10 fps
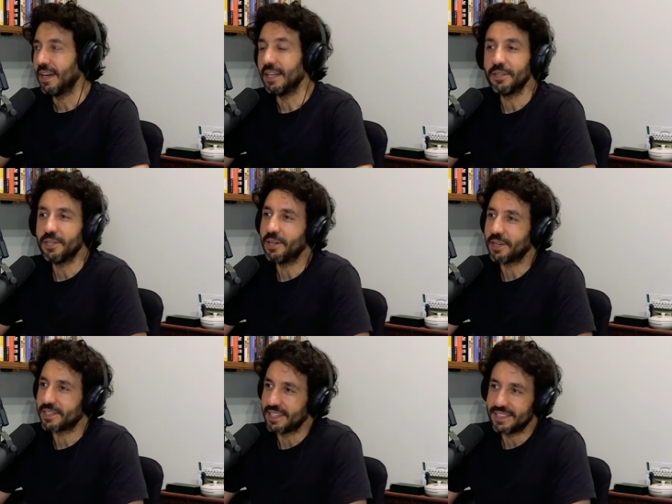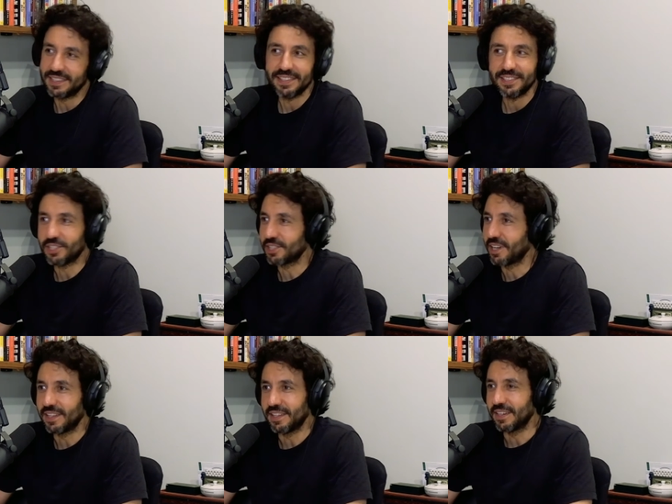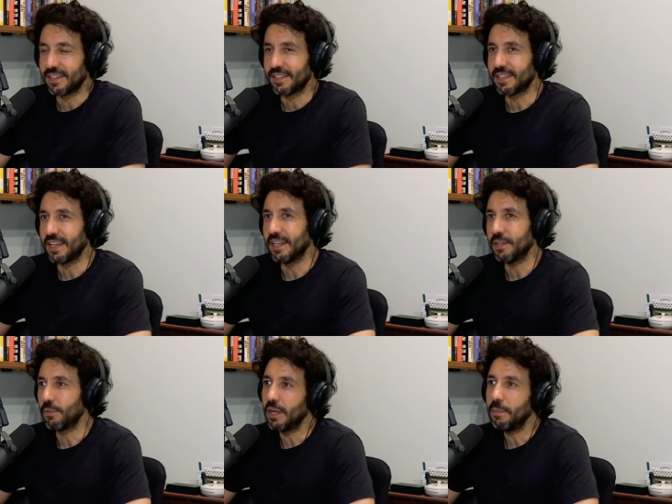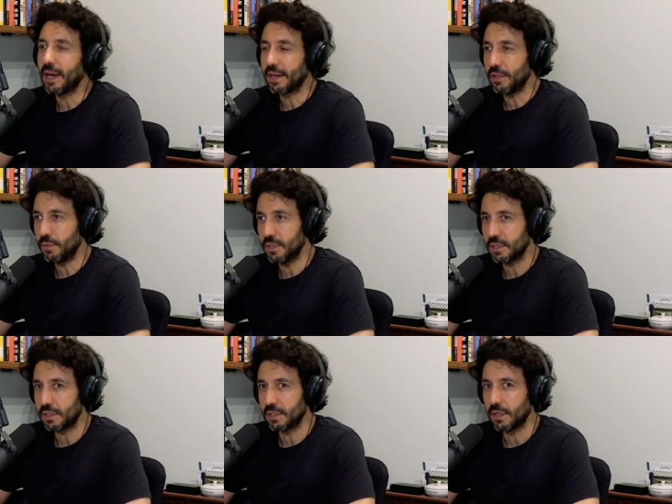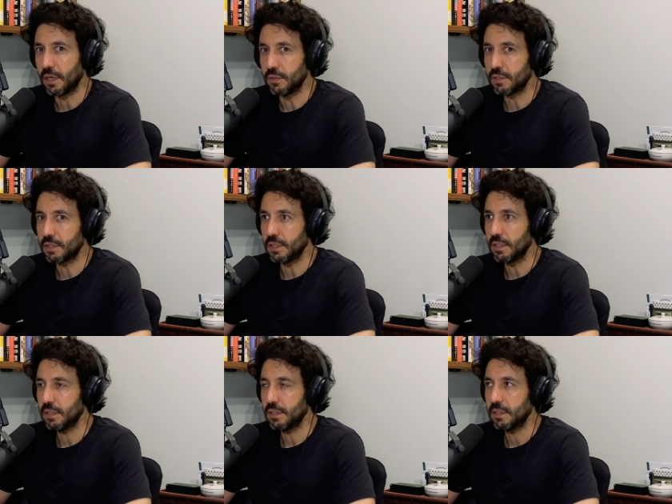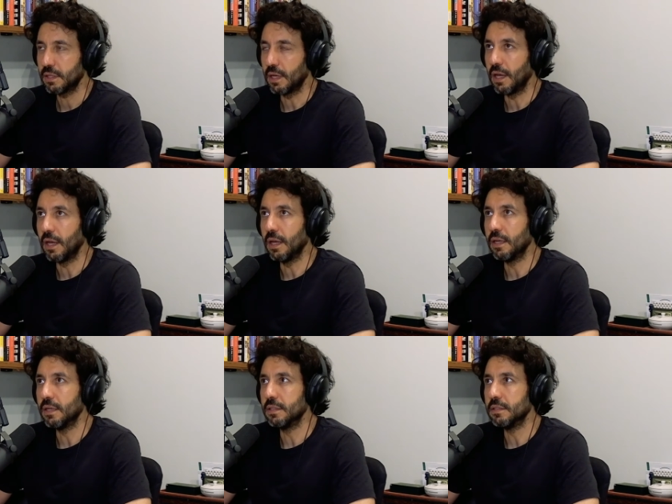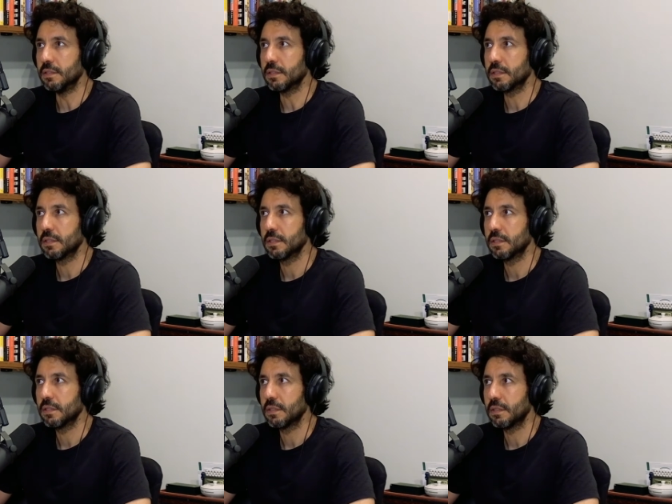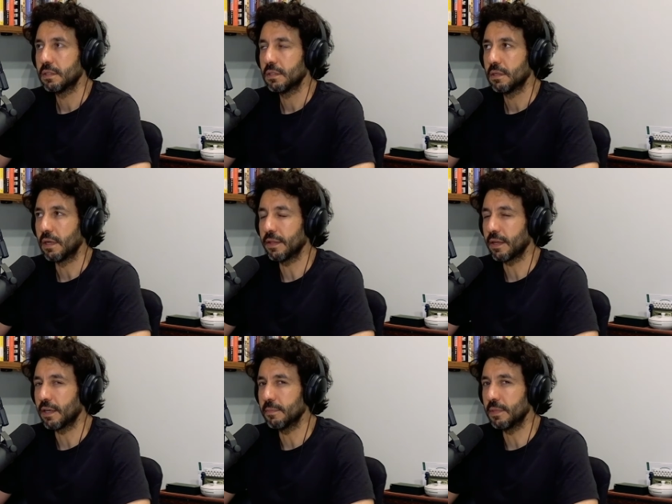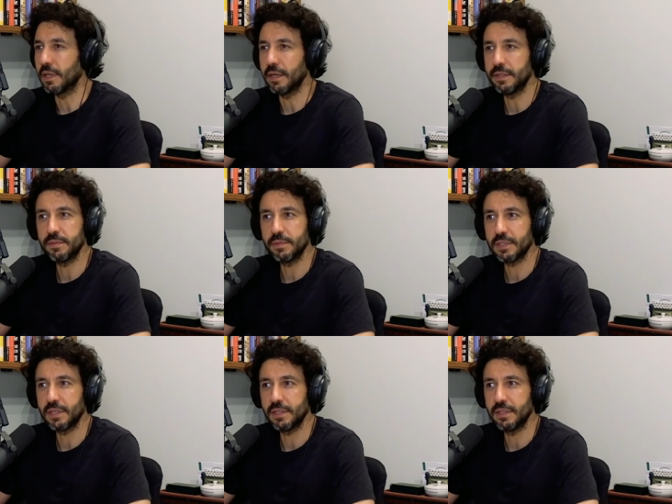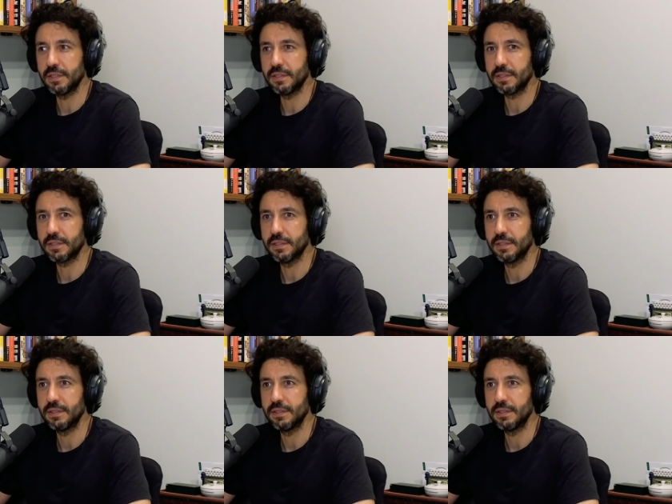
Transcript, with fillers: I don't know because I just got there at the end. Rell Battle was hosting, mm. and I think Aaron Maliner was on it.